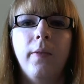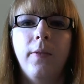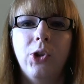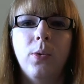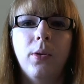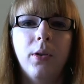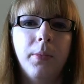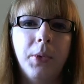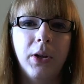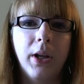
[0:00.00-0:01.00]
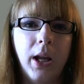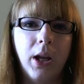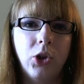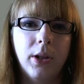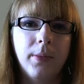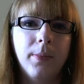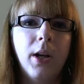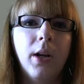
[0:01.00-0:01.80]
visual communication.